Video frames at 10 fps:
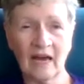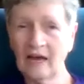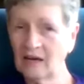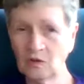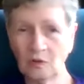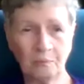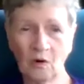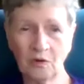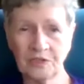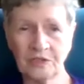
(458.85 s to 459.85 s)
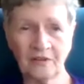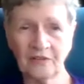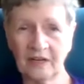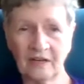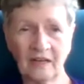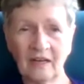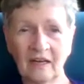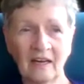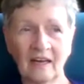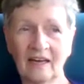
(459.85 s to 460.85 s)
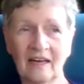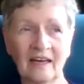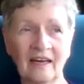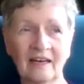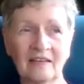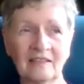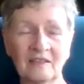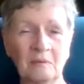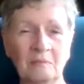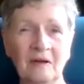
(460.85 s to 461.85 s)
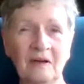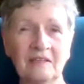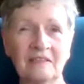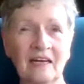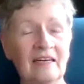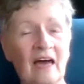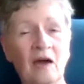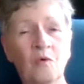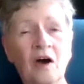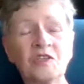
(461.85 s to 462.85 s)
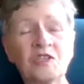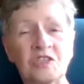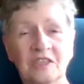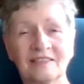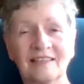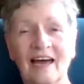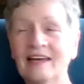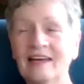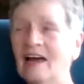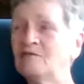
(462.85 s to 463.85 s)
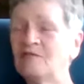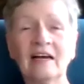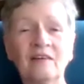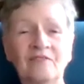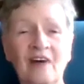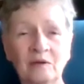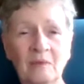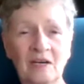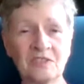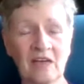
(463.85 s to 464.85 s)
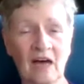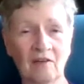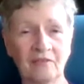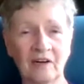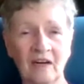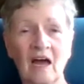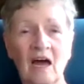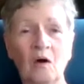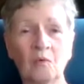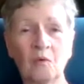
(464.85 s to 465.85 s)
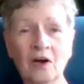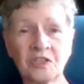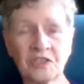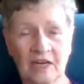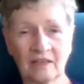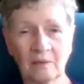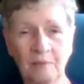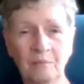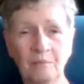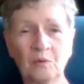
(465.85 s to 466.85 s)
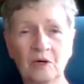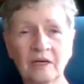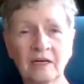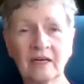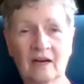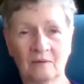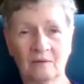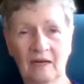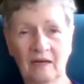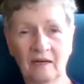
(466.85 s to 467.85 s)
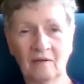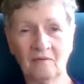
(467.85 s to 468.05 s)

I had no pulse, nothing. And I watched it. I finally found myself watching the people working on me.